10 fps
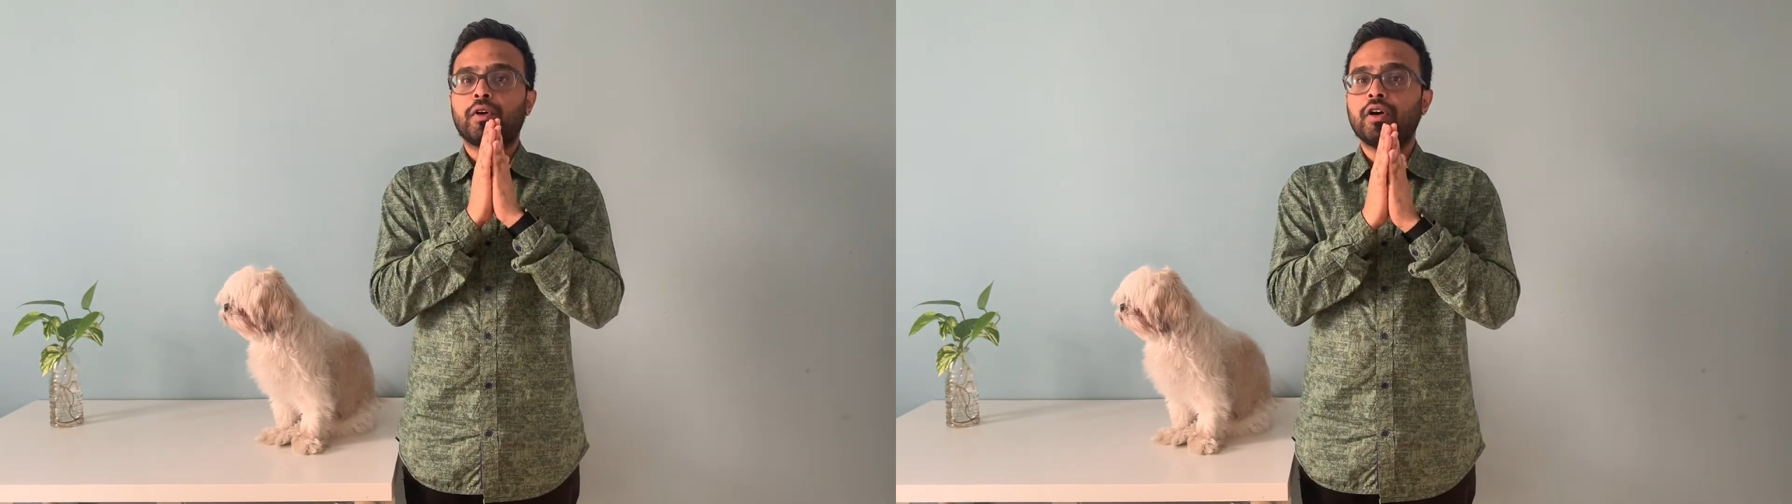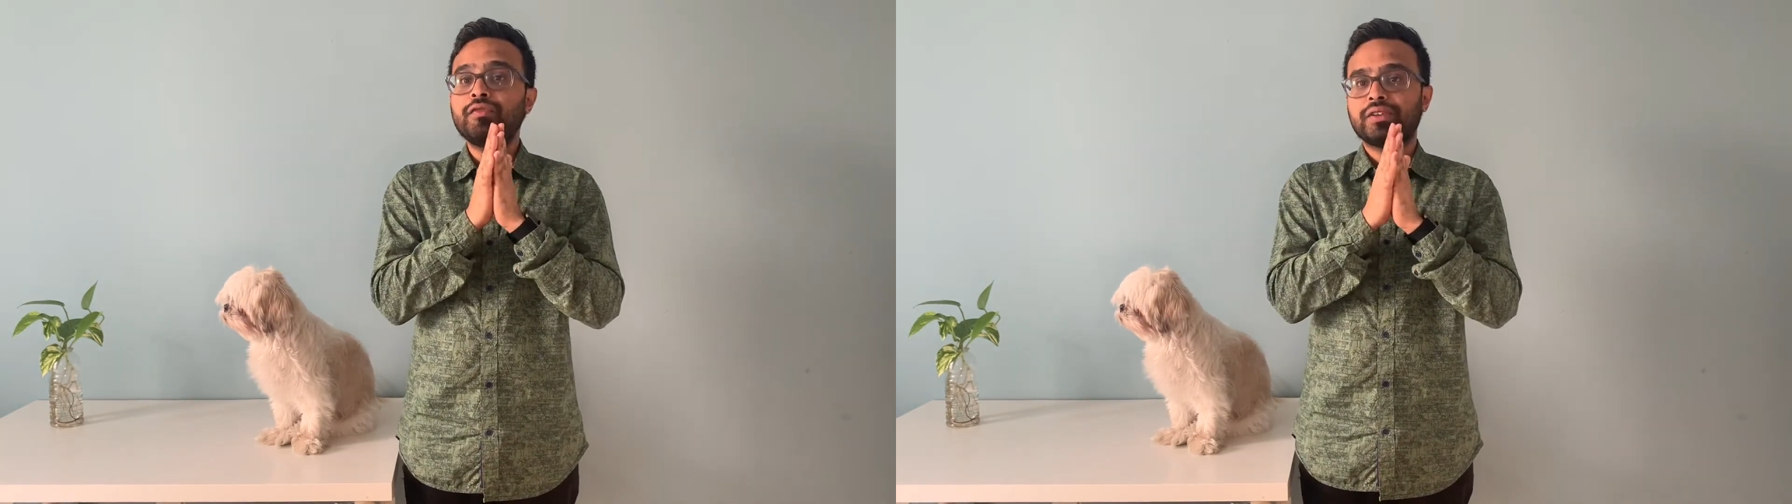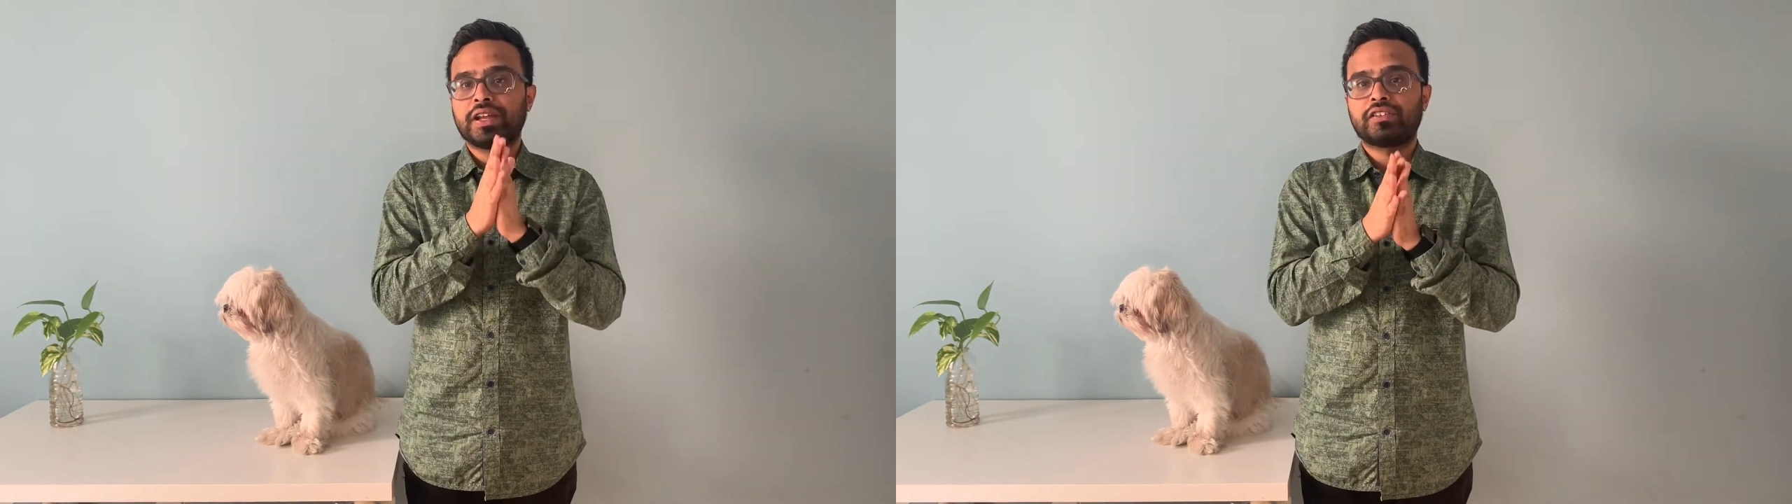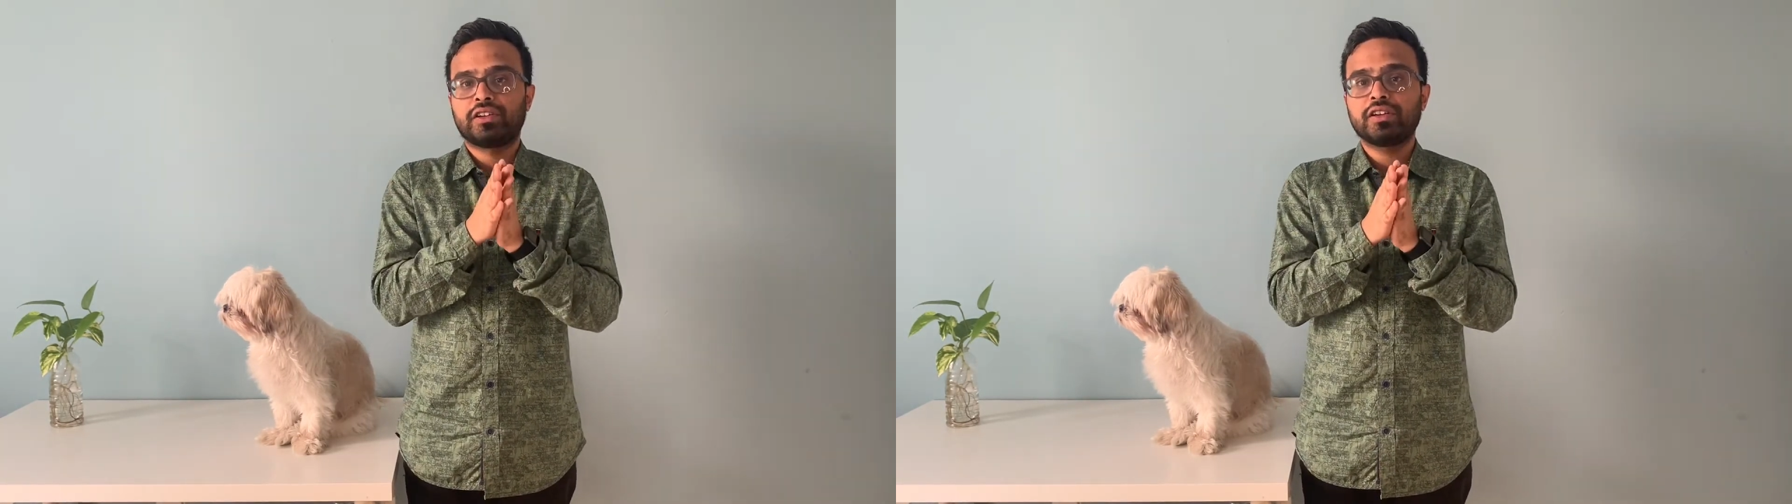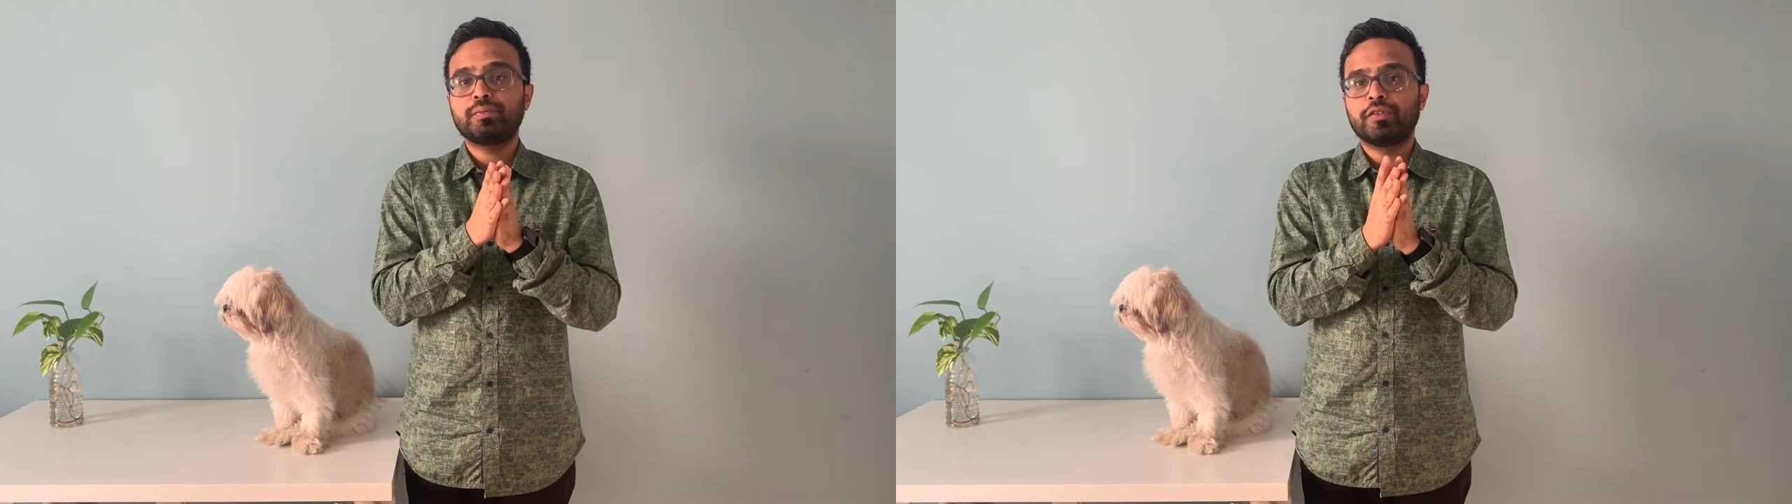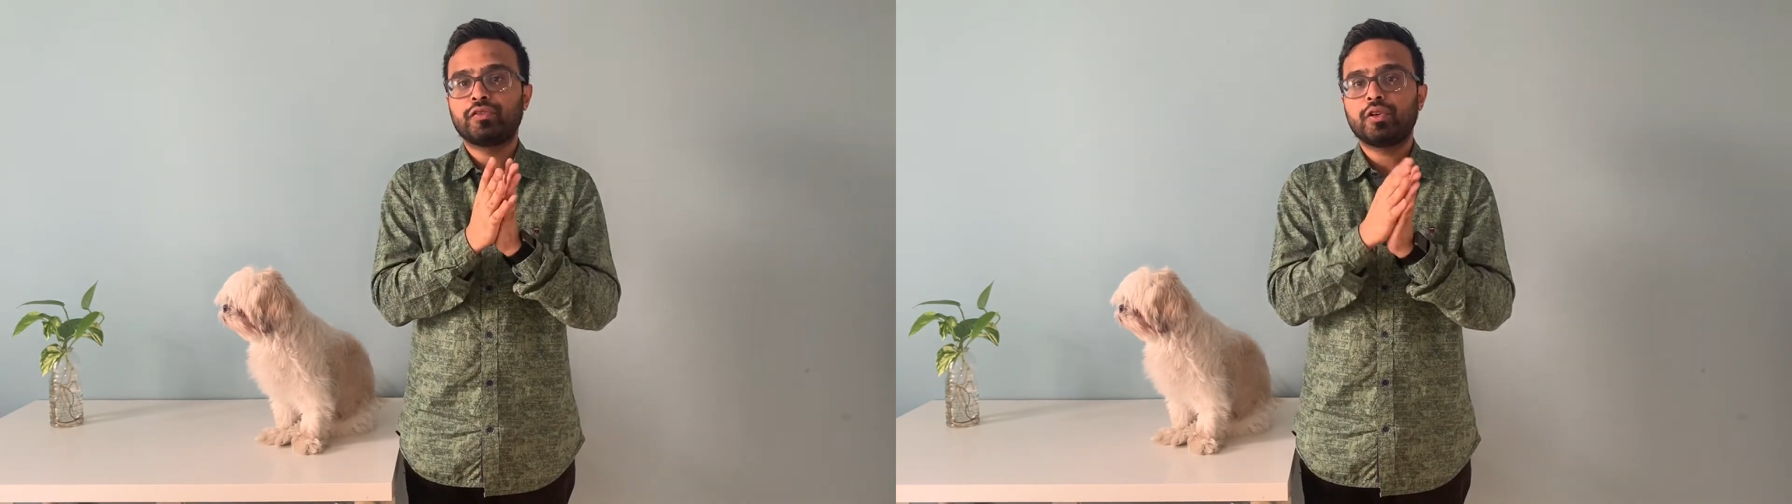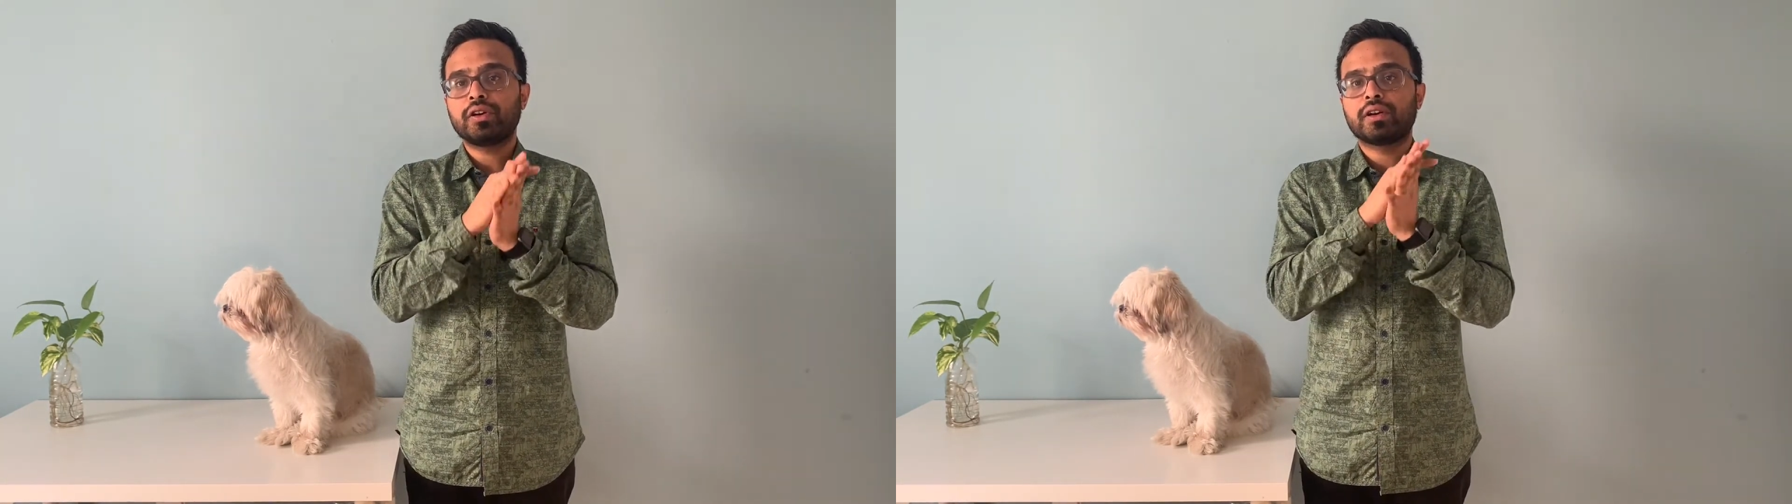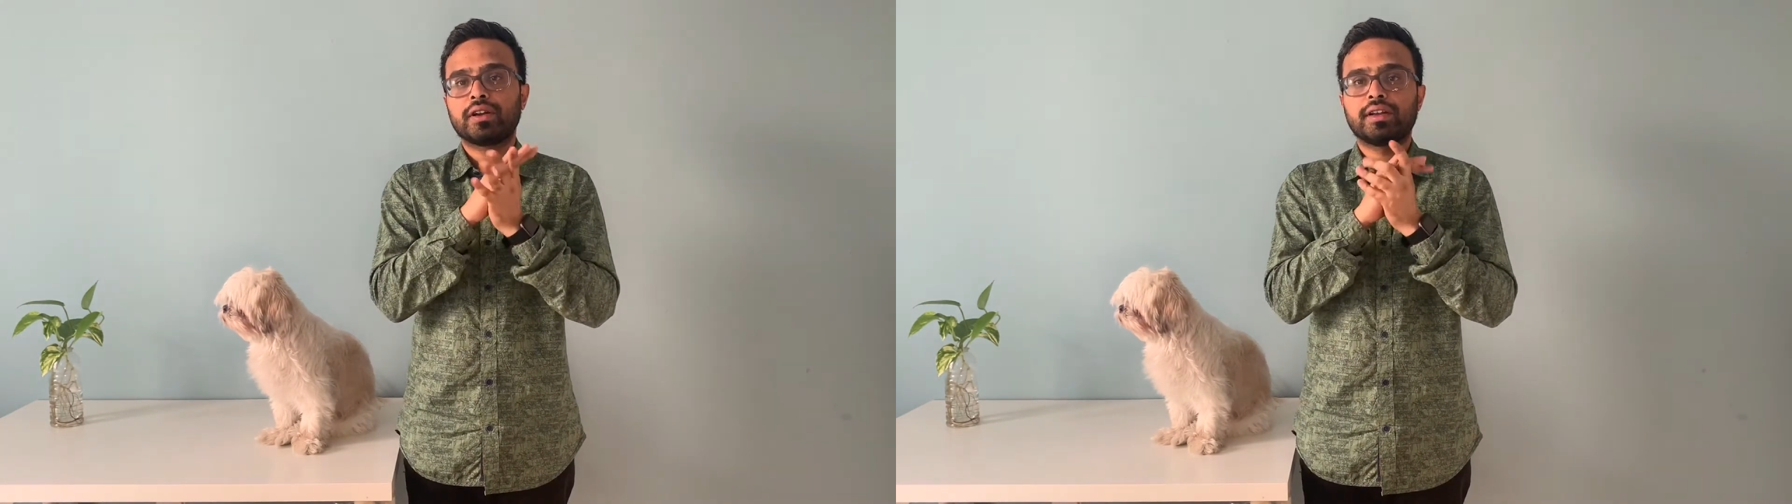of testers before